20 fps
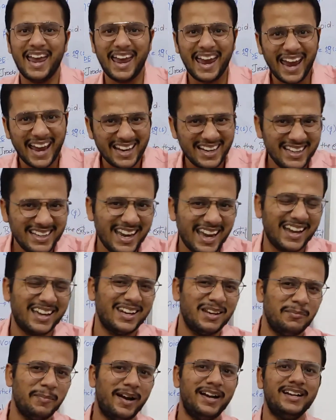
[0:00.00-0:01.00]
any
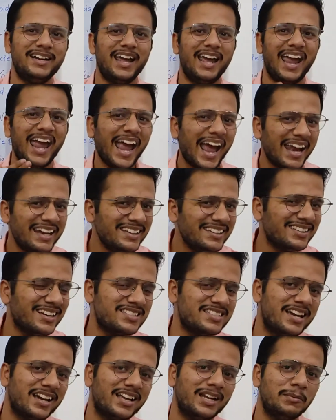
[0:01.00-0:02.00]
agreement, any such
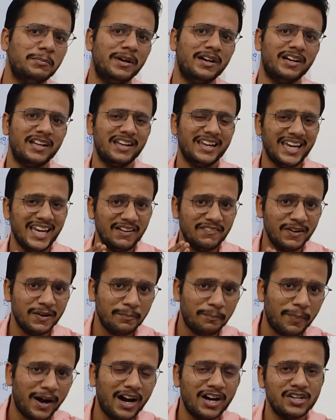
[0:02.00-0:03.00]
agreement, even
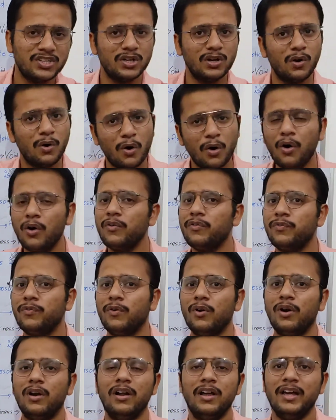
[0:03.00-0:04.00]
partial or
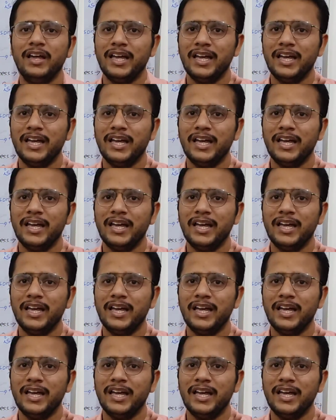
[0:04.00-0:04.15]
full,